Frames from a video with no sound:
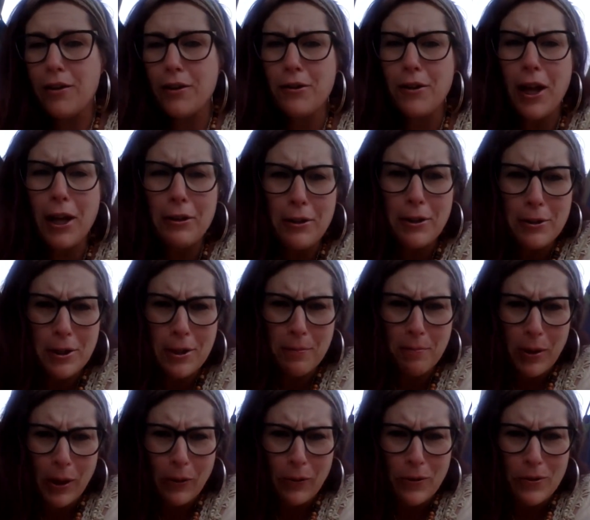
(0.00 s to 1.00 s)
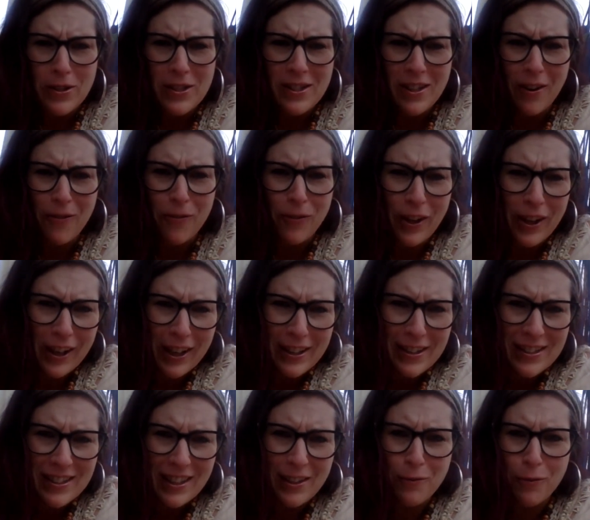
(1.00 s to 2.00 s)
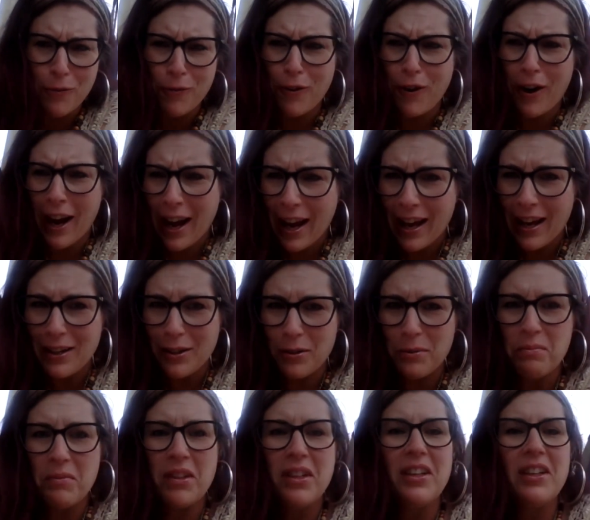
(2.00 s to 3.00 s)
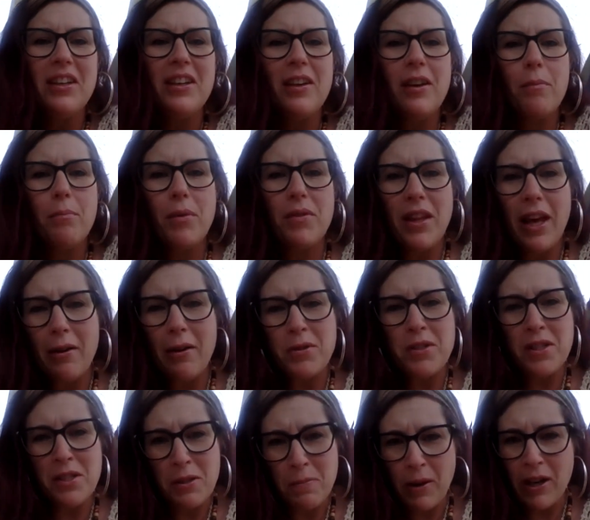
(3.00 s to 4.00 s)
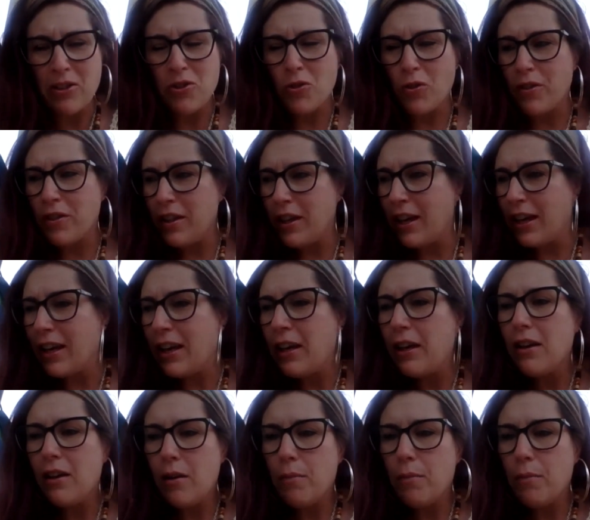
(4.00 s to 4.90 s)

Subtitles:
not the typical stuff like I did for Adam, but that was a special thing.